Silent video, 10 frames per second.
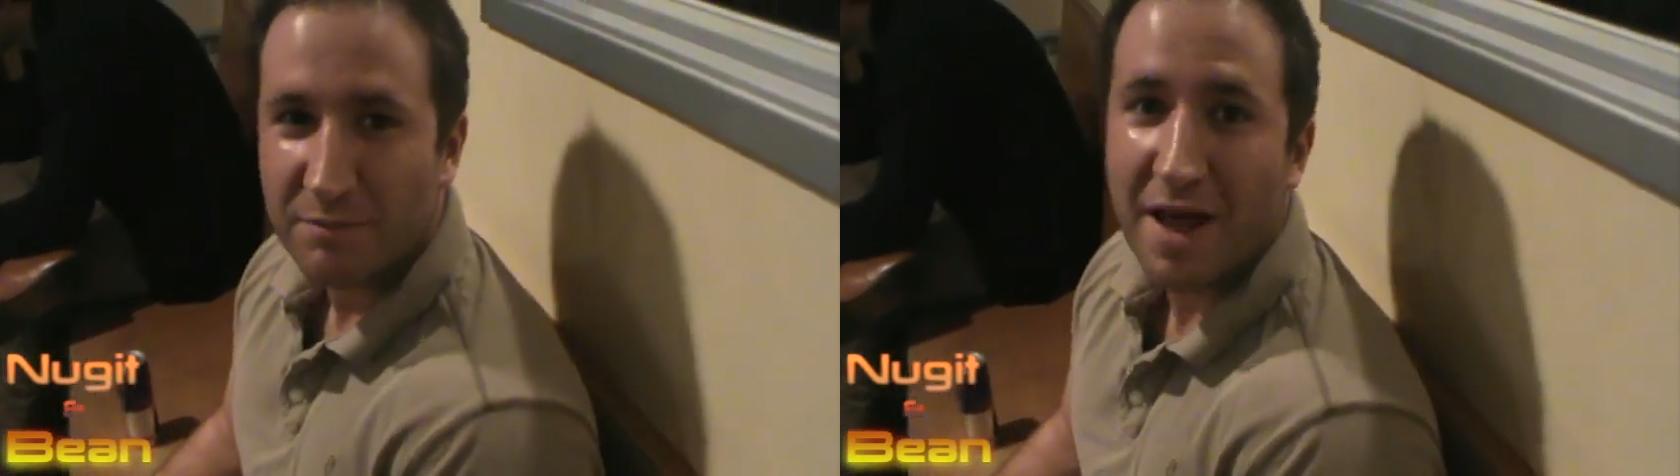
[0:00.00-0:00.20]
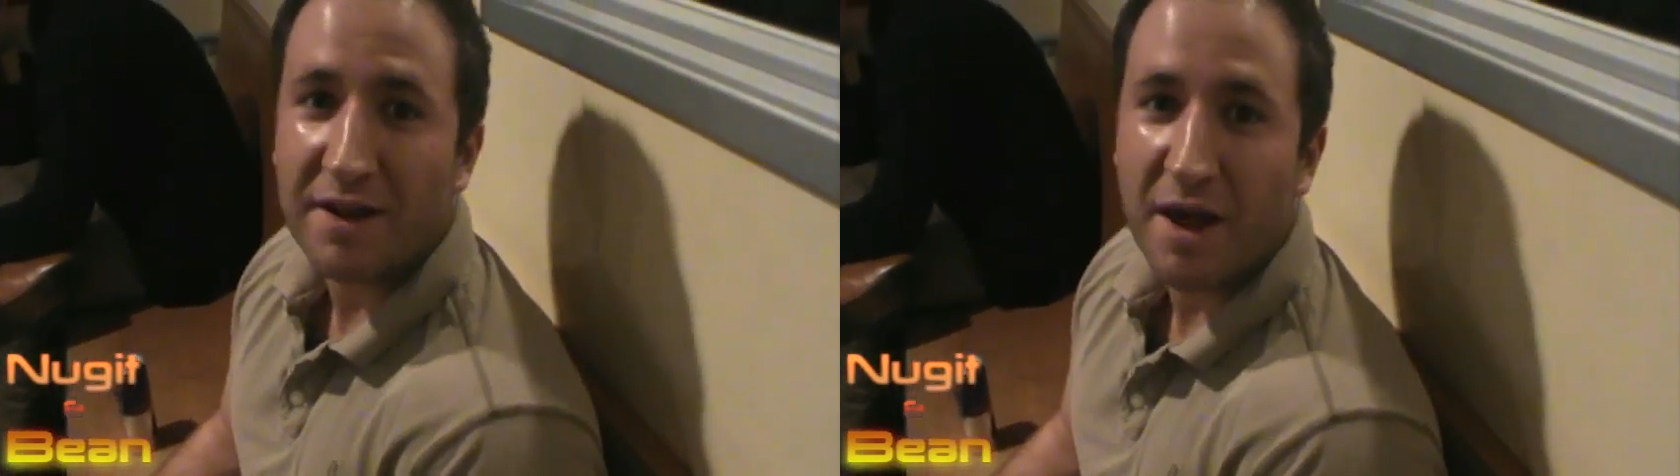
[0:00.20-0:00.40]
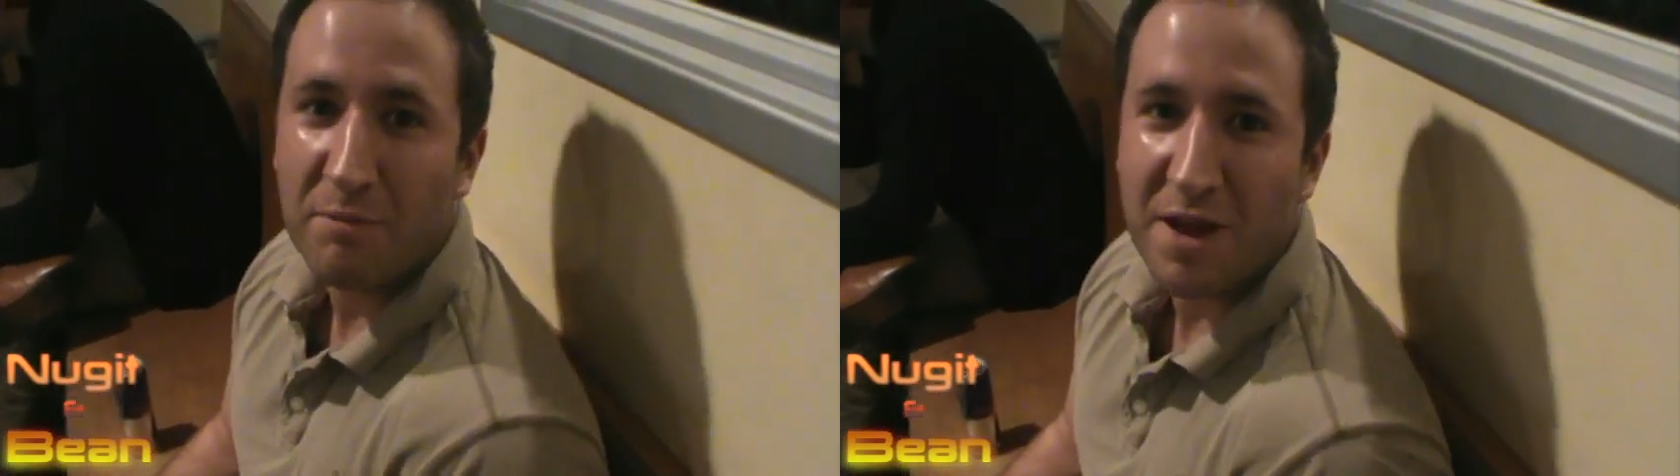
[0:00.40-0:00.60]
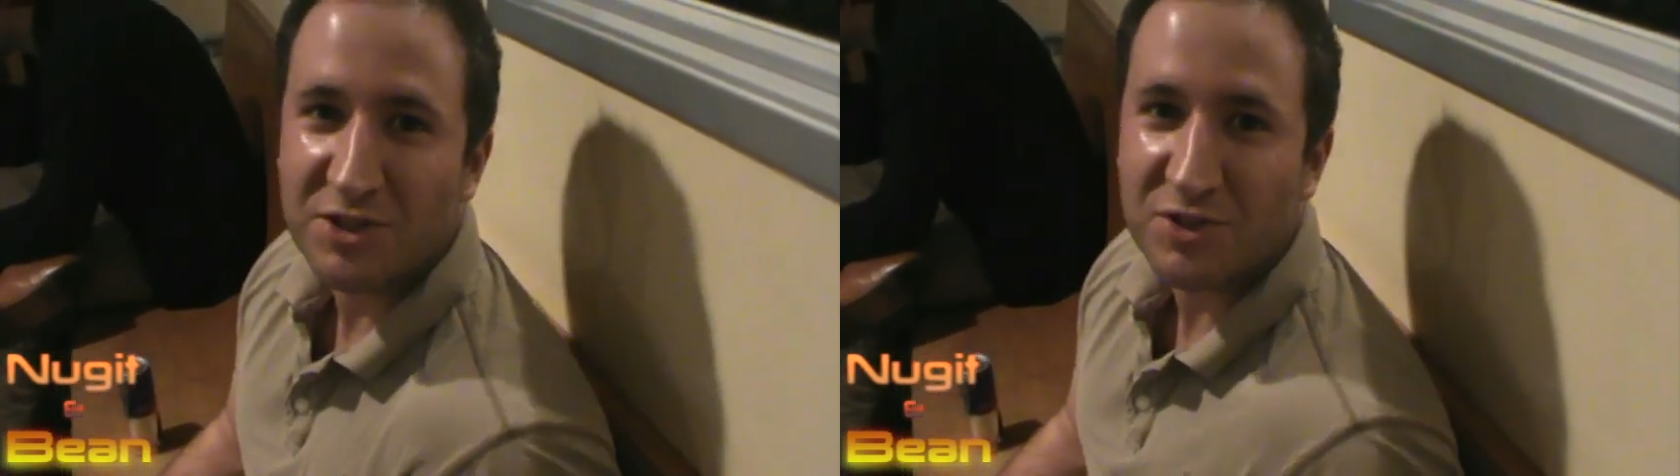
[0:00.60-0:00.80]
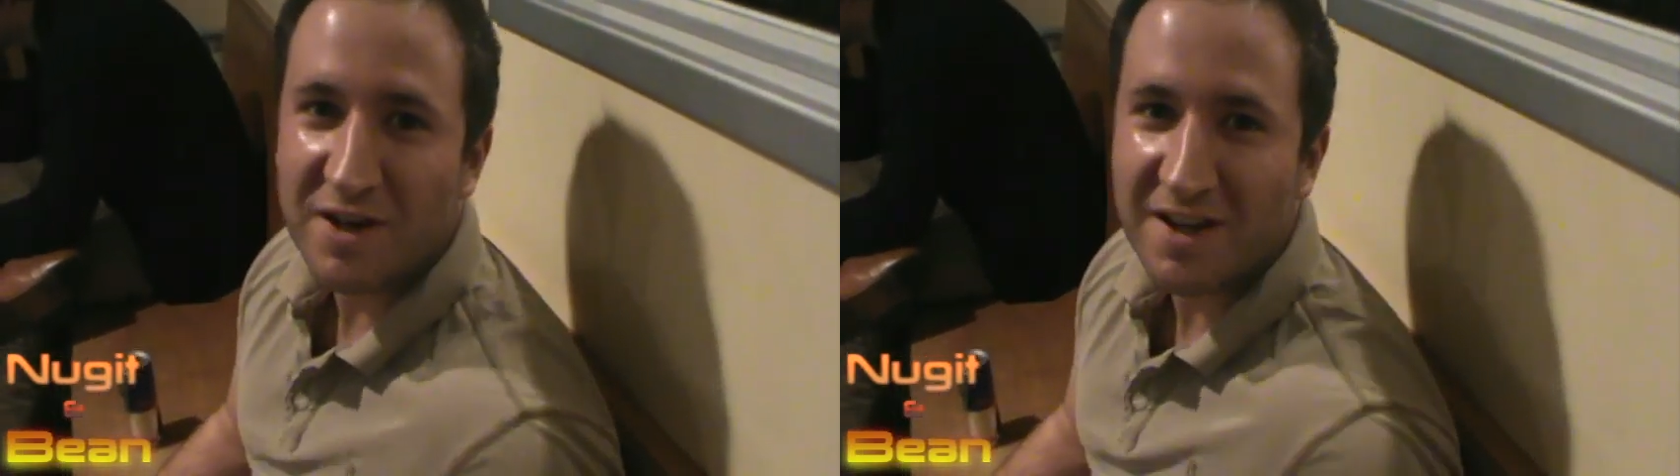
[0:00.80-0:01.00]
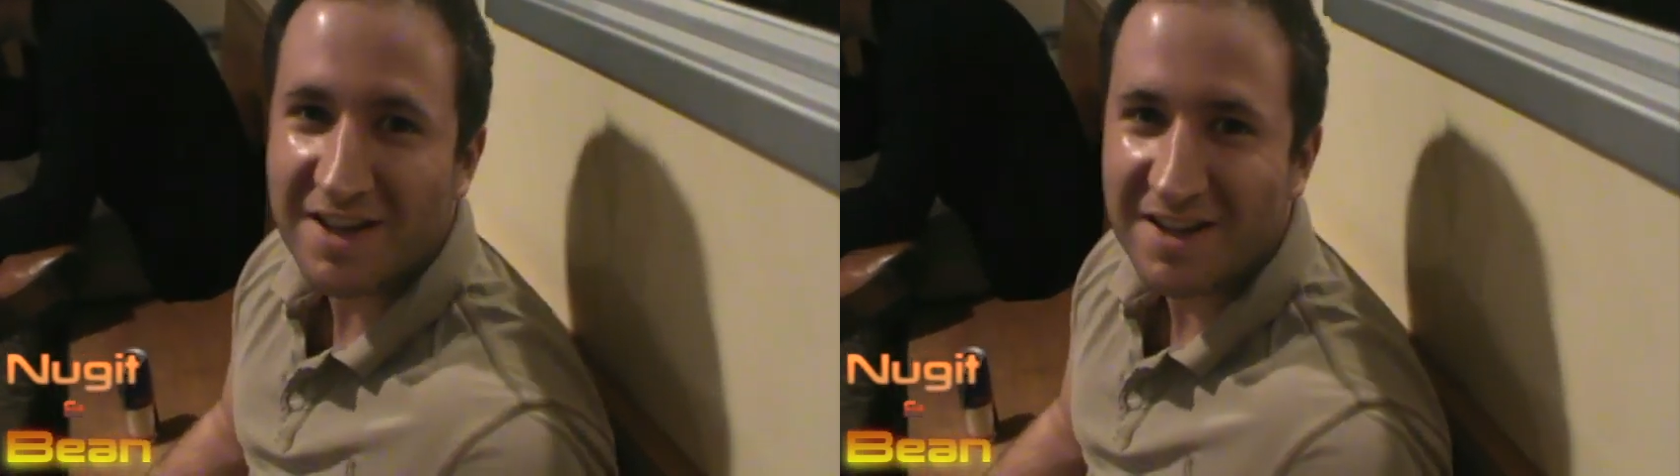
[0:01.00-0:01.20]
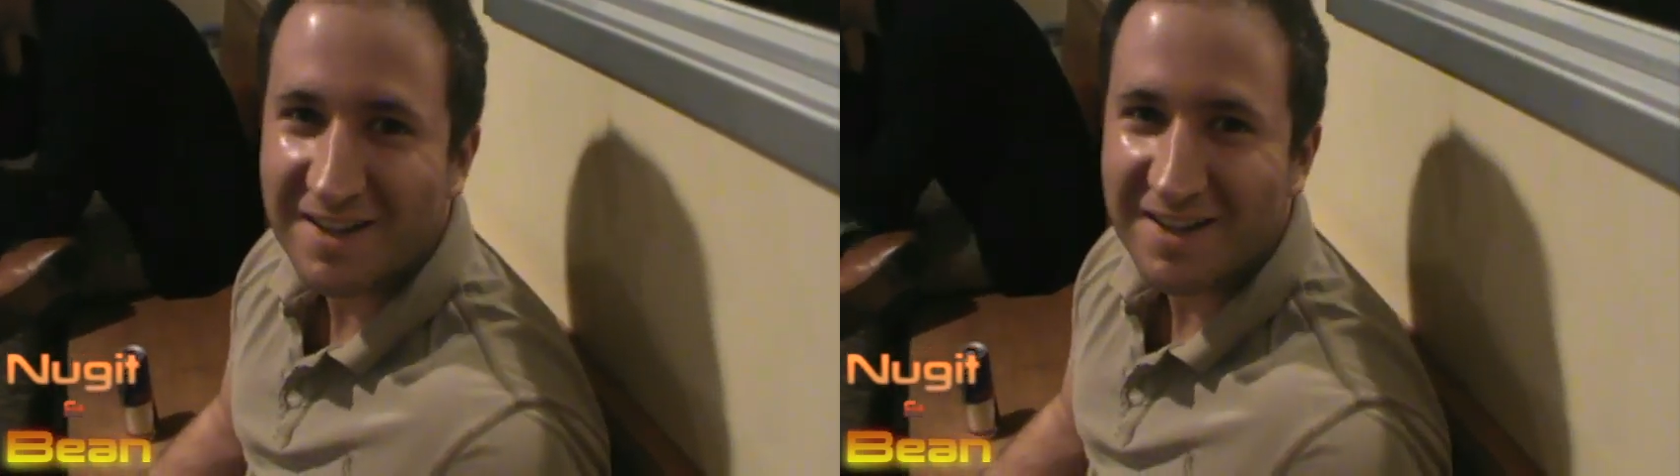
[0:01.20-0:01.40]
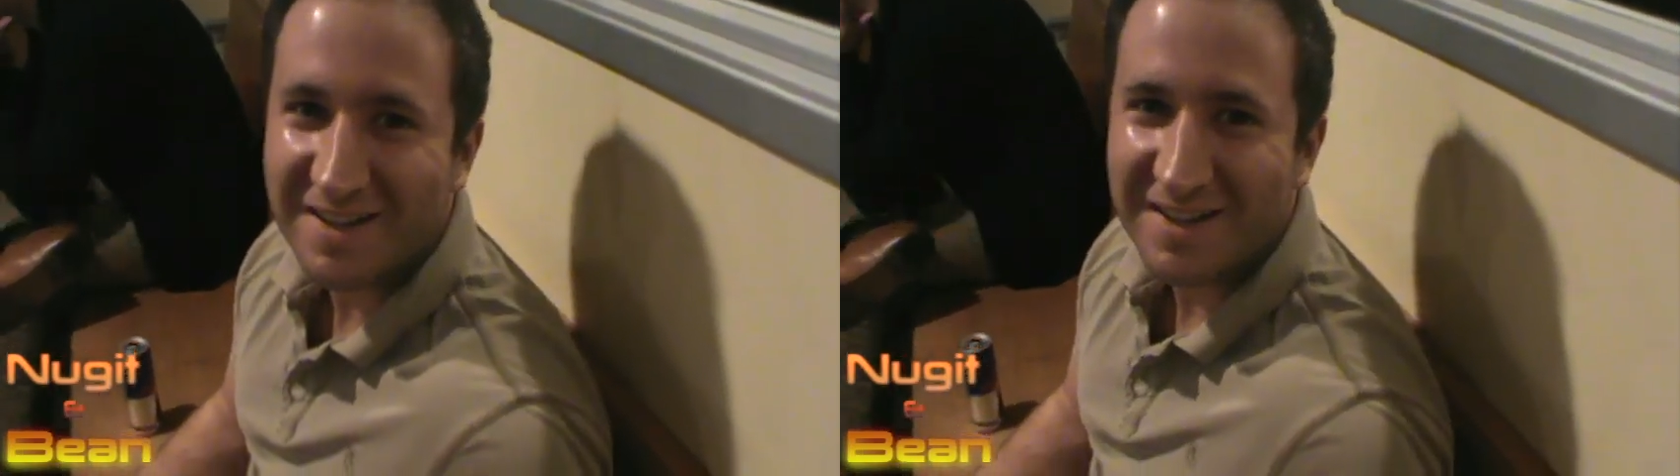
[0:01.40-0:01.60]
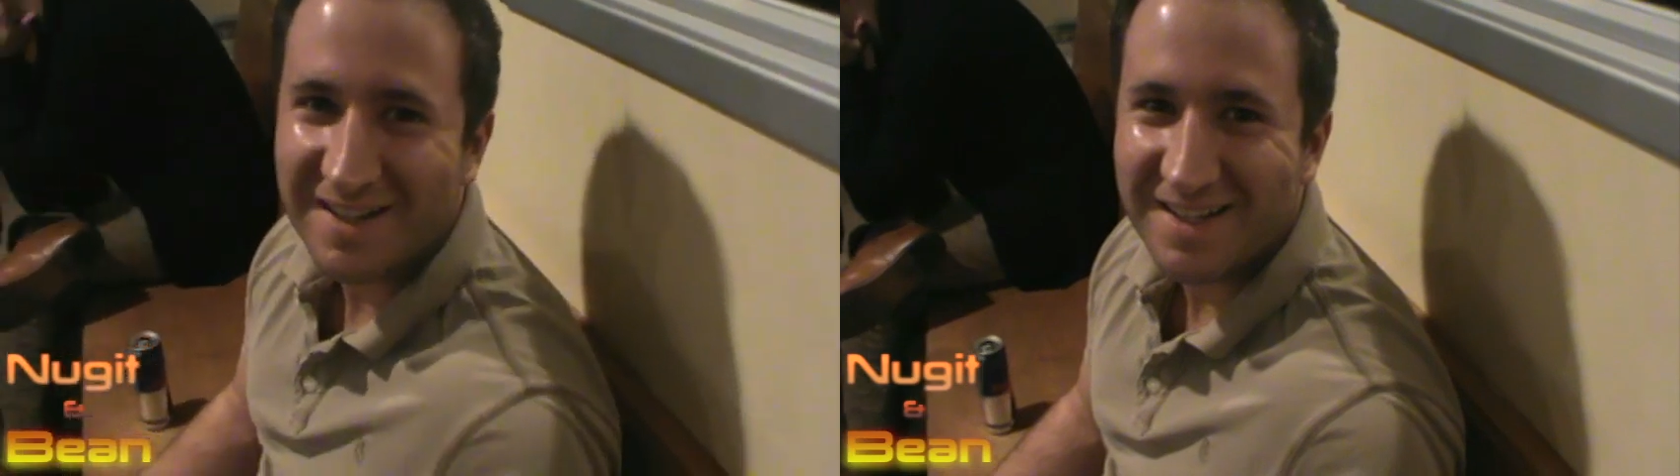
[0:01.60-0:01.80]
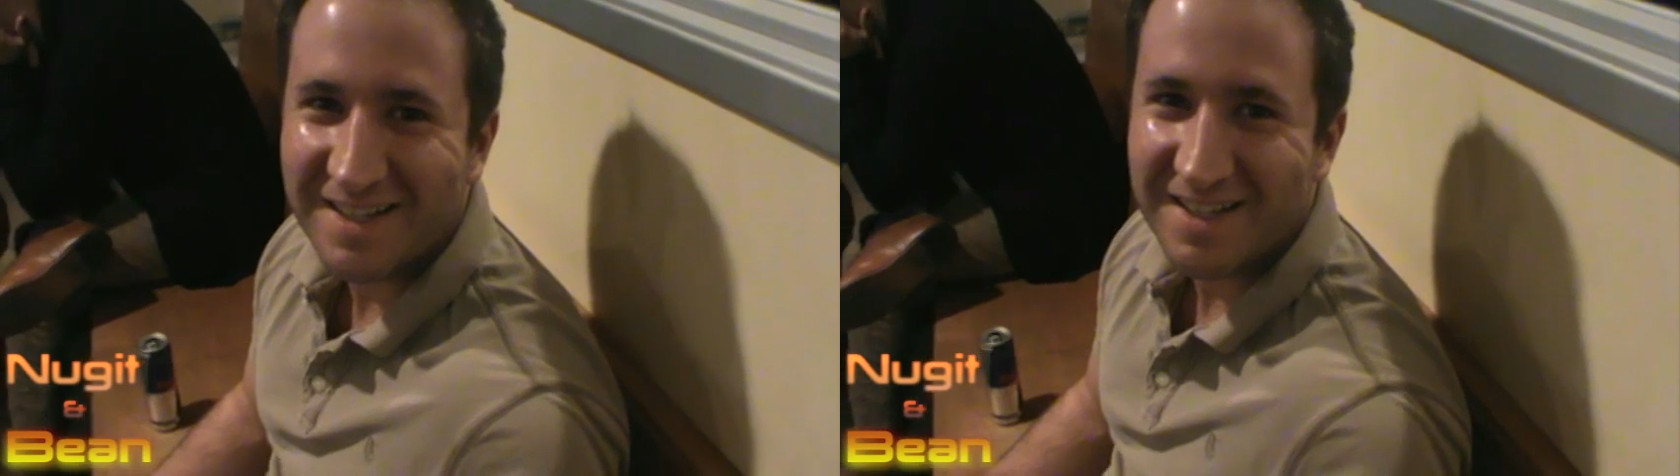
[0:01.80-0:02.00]
Ben. I'm Ben Stranian. And
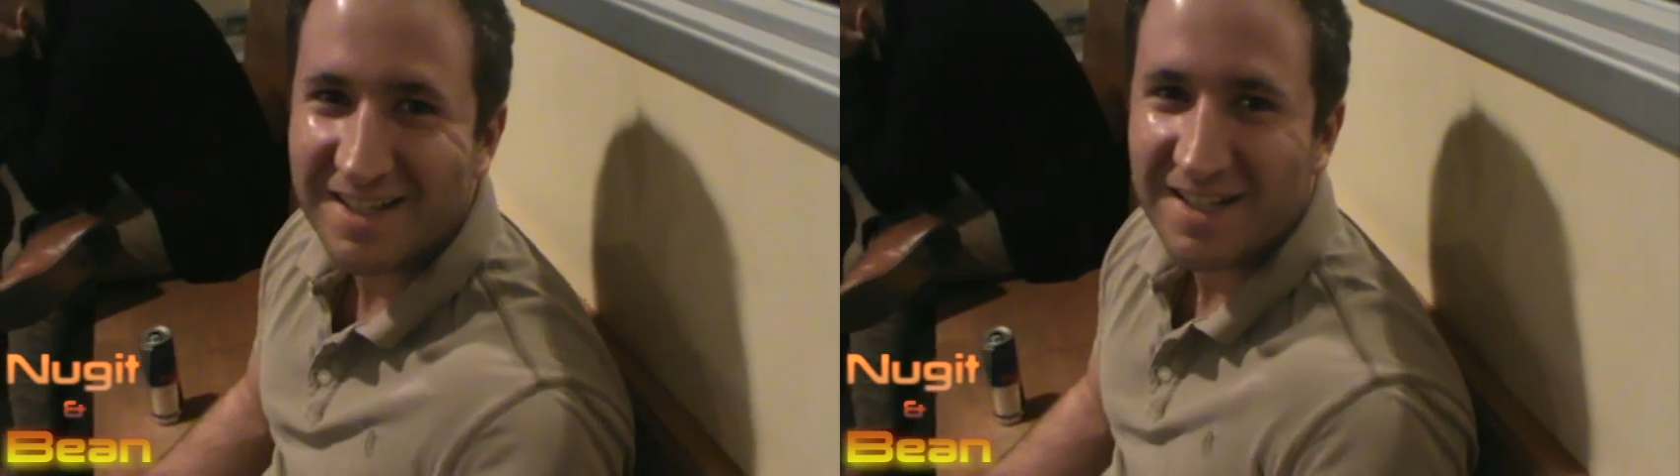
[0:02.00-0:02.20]
you're an actor?